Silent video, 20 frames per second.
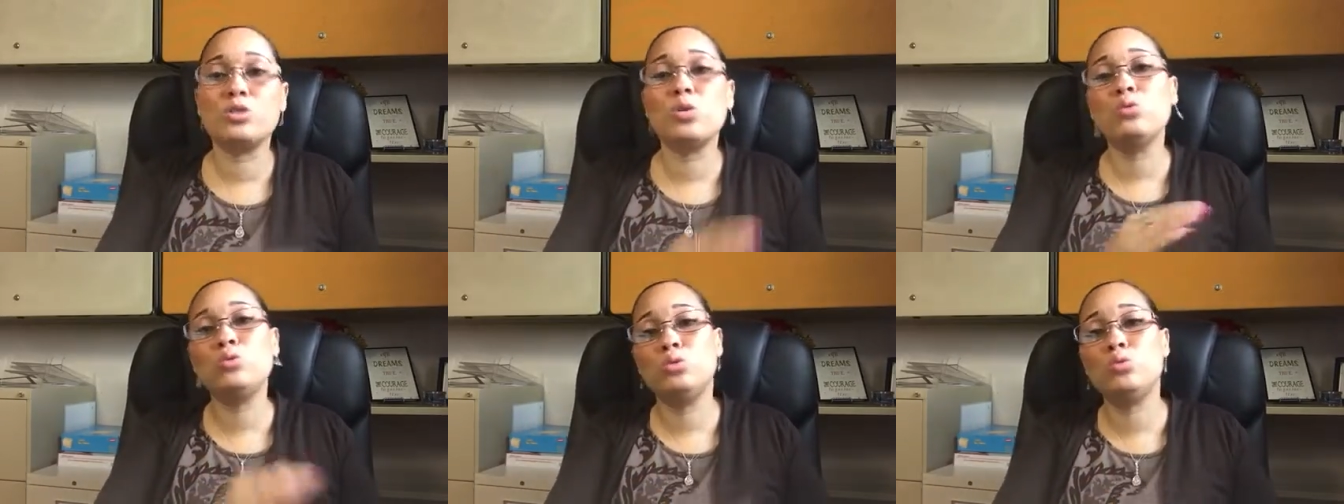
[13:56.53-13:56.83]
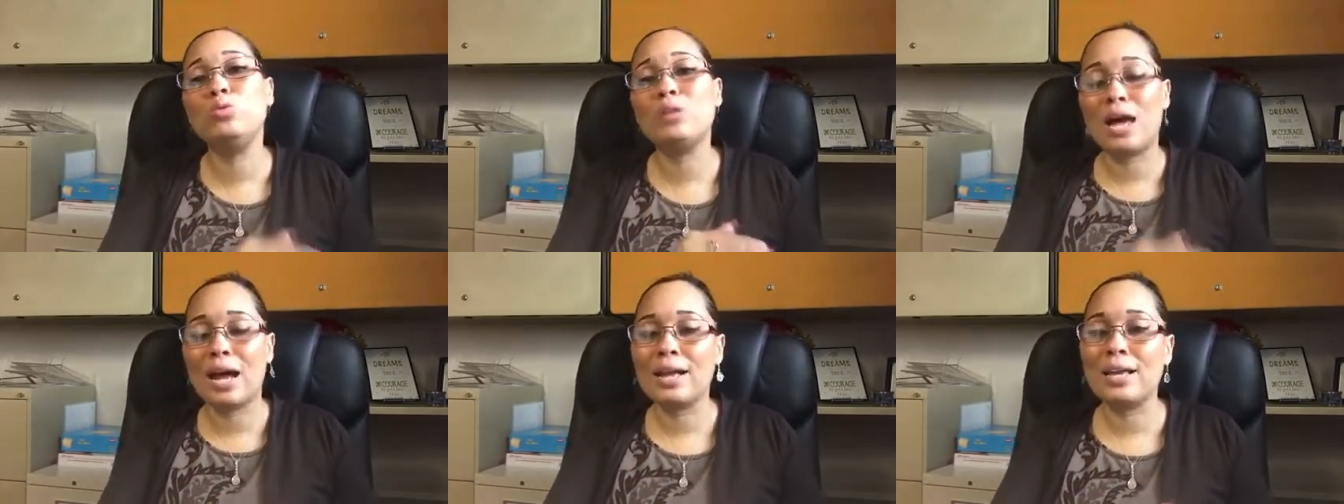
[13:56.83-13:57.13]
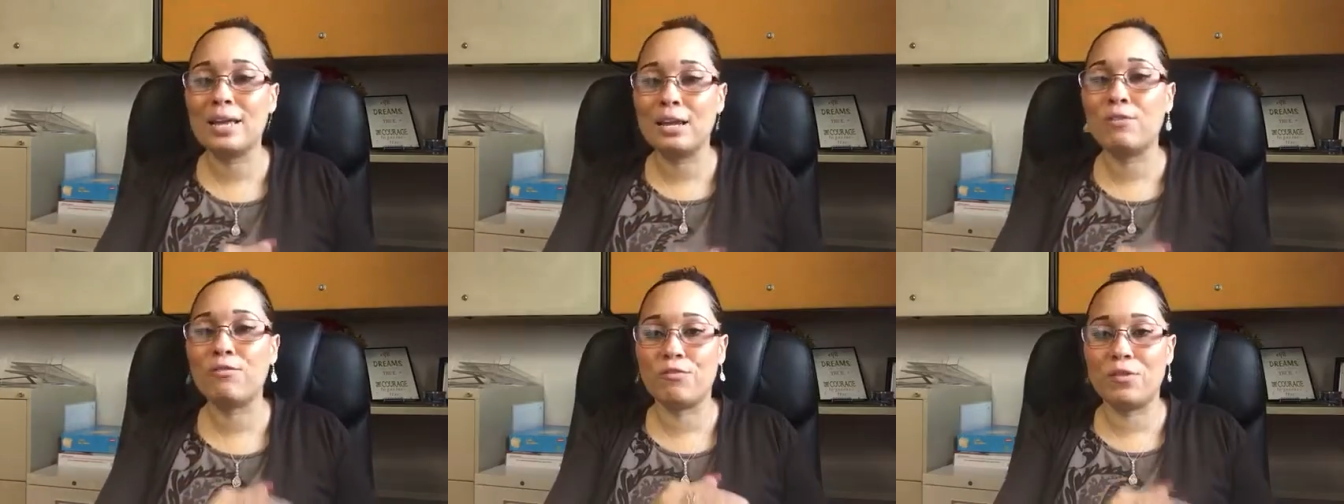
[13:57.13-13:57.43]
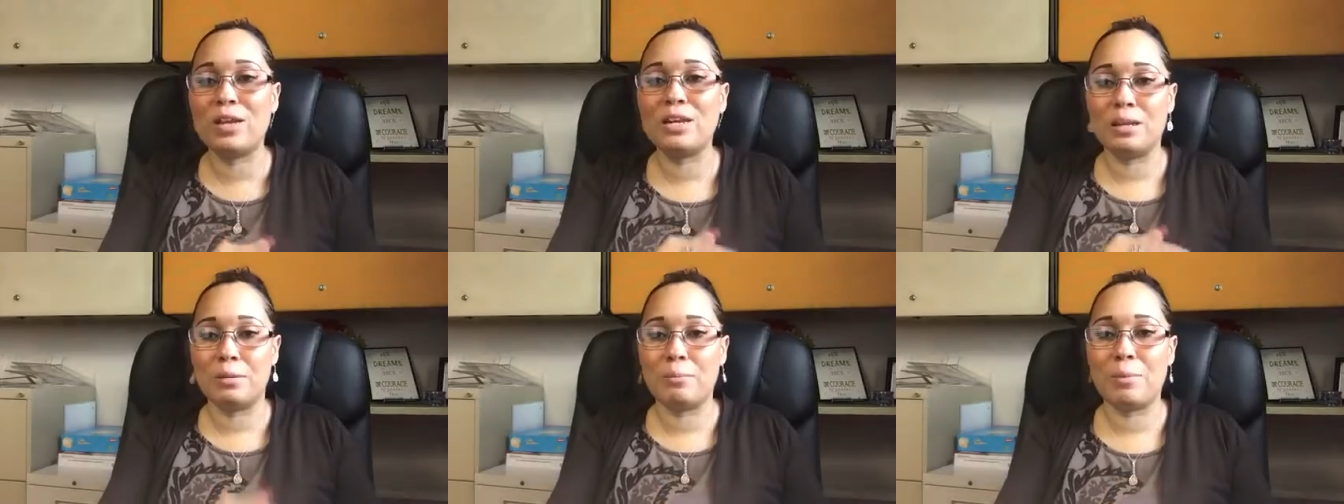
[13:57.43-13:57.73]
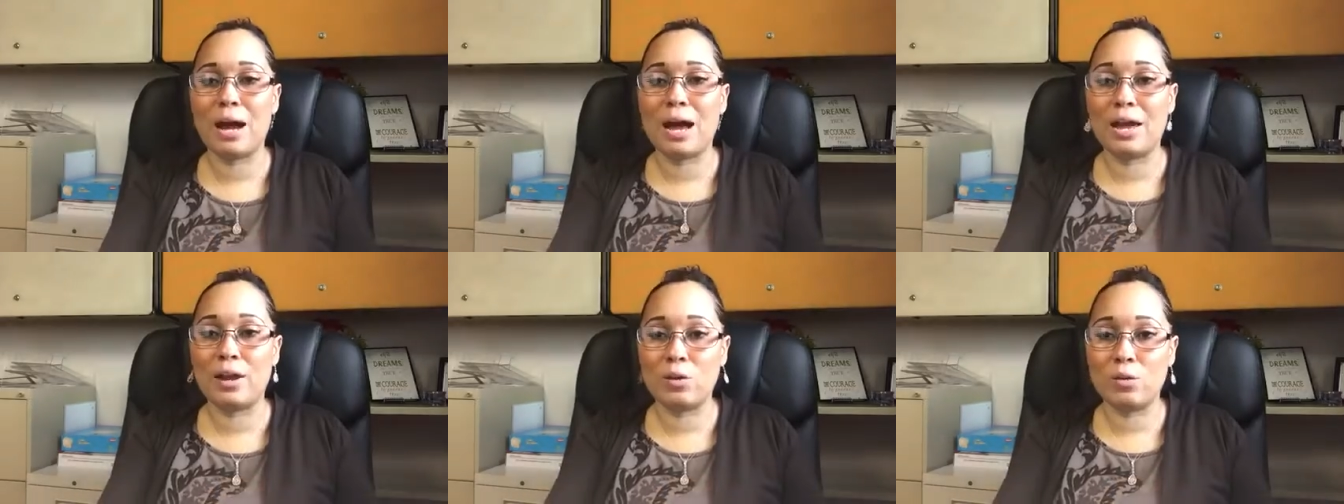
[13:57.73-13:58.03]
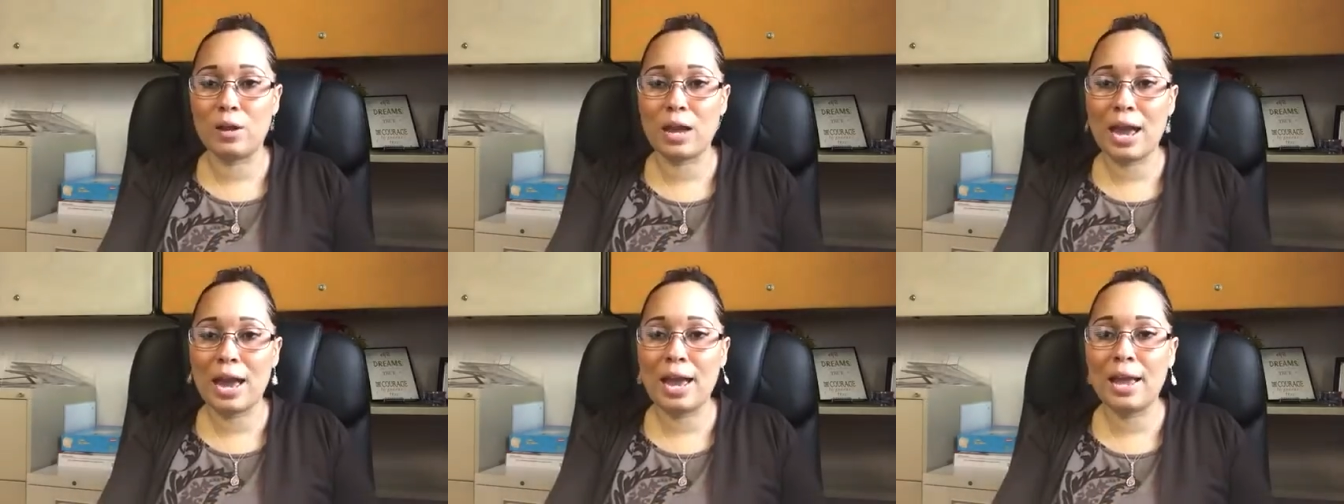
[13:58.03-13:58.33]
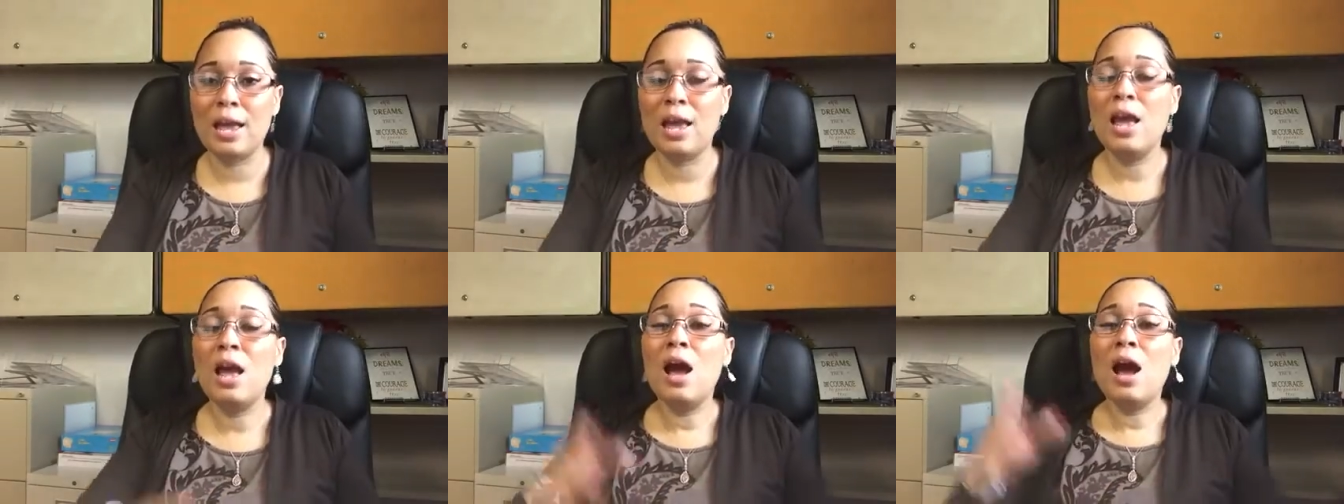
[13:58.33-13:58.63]
So do not get offended by it,
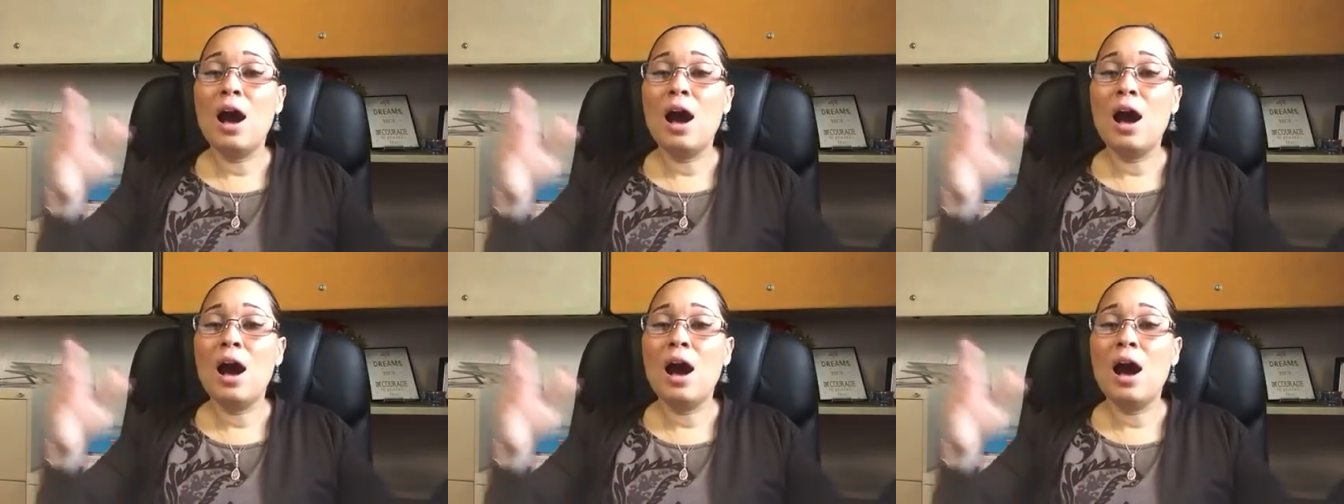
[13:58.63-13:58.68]
okay?